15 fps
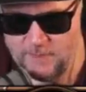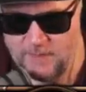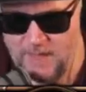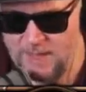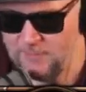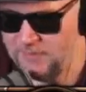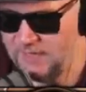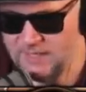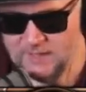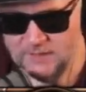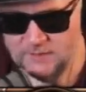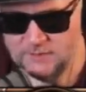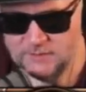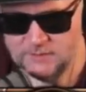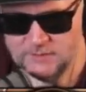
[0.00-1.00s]
I plan
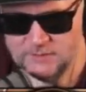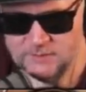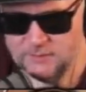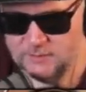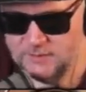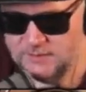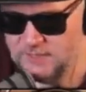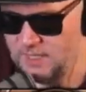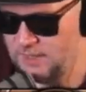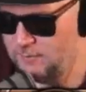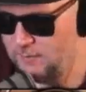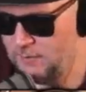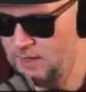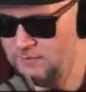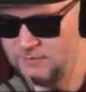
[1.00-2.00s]
to to reach out in
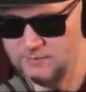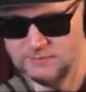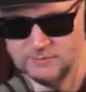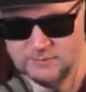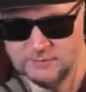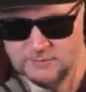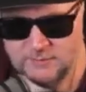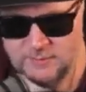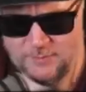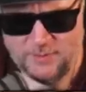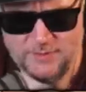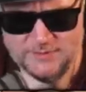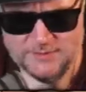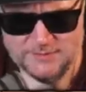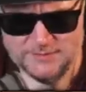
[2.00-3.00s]
private. I
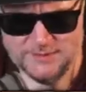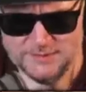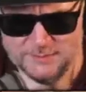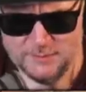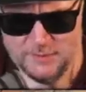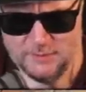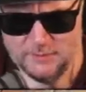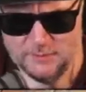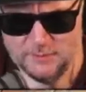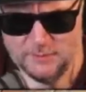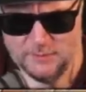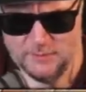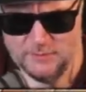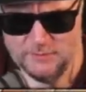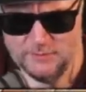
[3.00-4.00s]
probably shouldn't say this in public, but
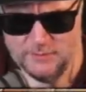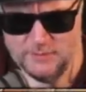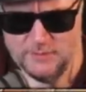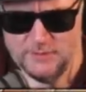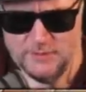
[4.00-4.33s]
whatever.